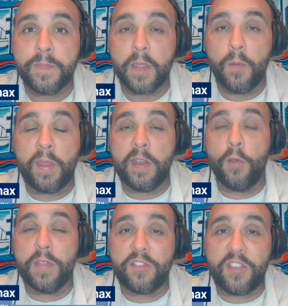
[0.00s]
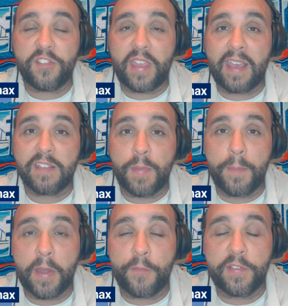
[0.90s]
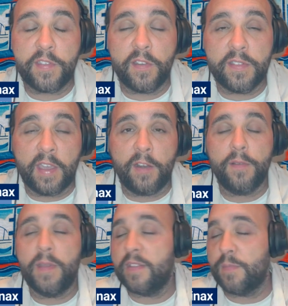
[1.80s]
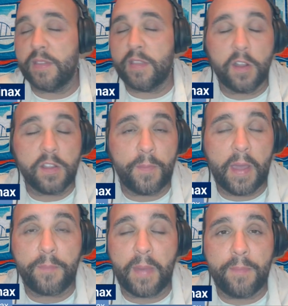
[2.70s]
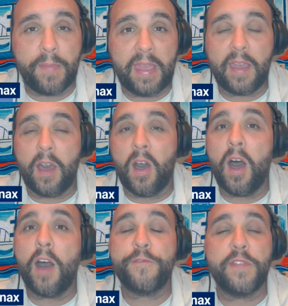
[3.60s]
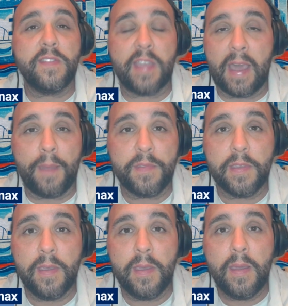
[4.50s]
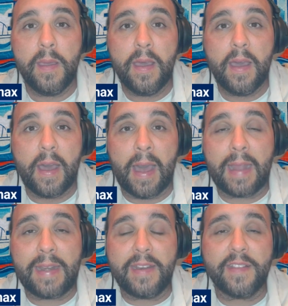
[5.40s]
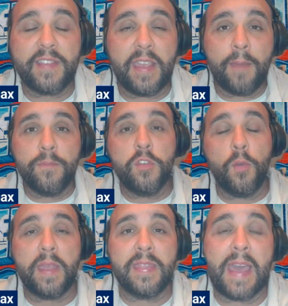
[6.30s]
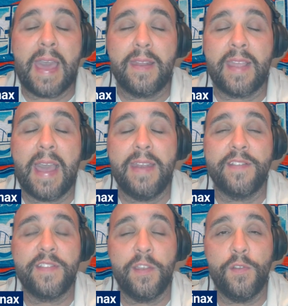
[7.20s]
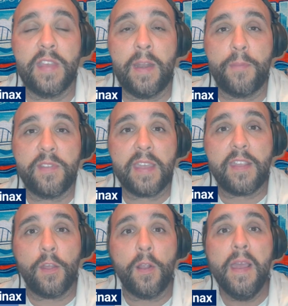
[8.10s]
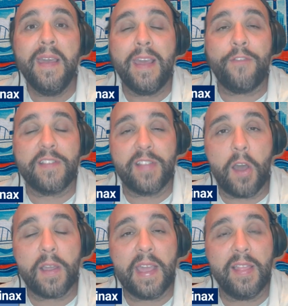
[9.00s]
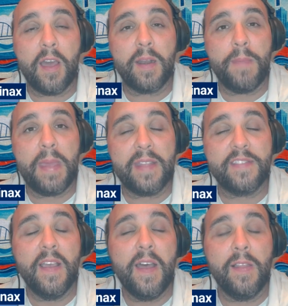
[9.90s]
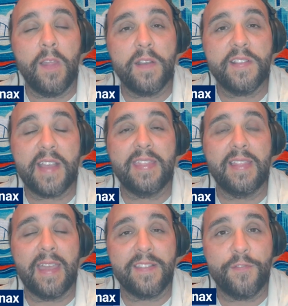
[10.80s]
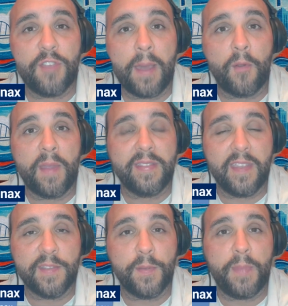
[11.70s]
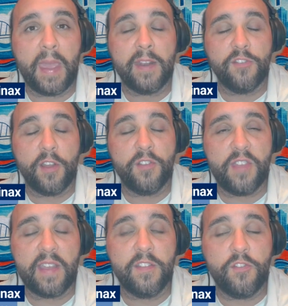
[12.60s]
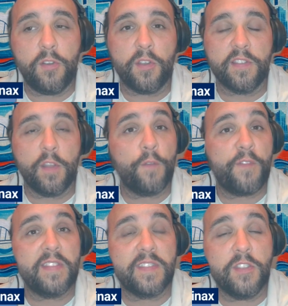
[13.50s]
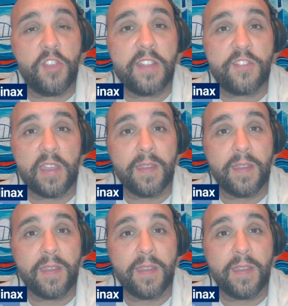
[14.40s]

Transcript: We know that GG has to be a better facilitator. It's been talked about by me oftentimes. I need to see him doing that kind of skill set in particular if he's logging a lot of minutes alongside the likes of Ja Morant, Desmond Bane, and Jaren Jackson Jr. Because no offense to GG,